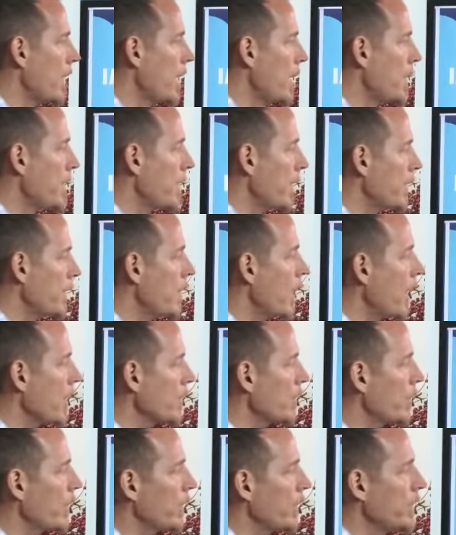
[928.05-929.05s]
Now, another
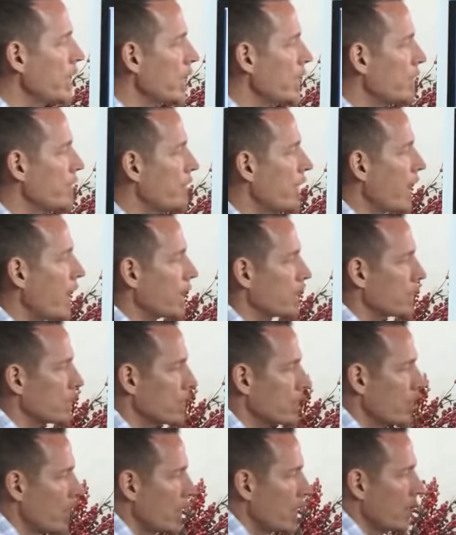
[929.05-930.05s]
one that affects
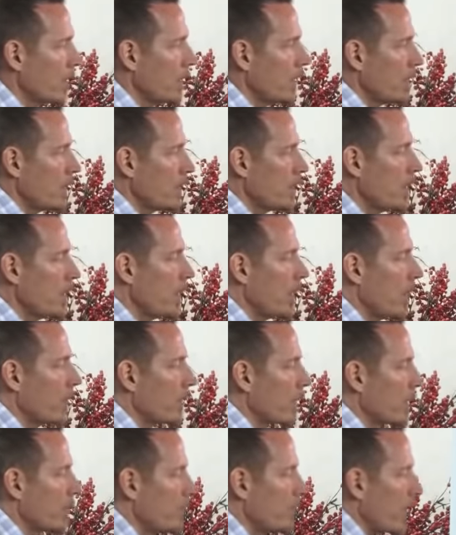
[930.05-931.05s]
you know, that
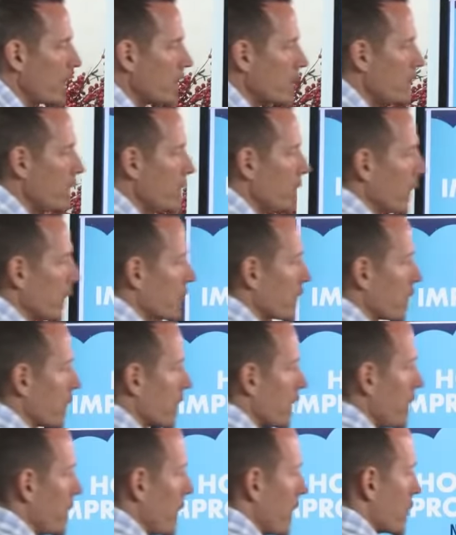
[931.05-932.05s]
affects people's
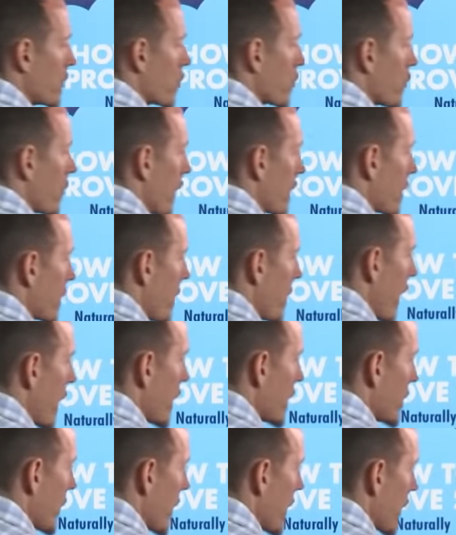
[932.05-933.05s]
sleep is stress
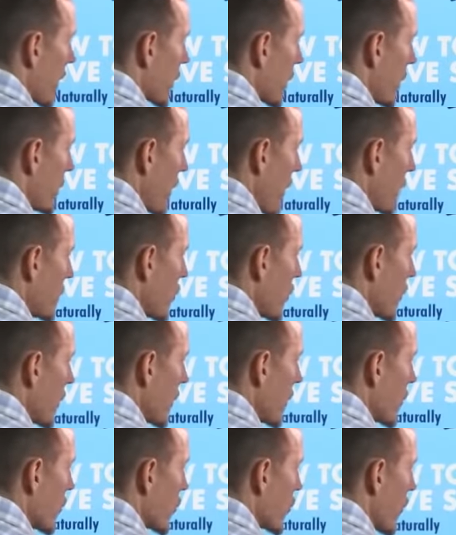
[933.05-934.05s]
management. Now, sometimes you can
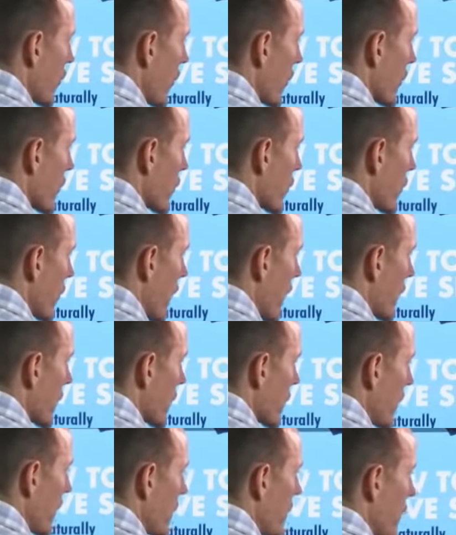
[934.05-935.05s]
control the stress
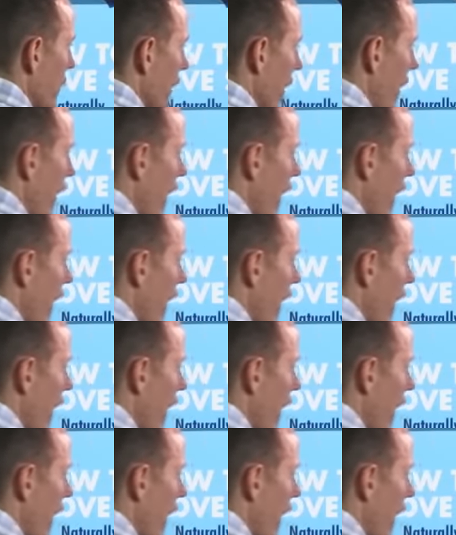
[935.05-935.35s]
in your life,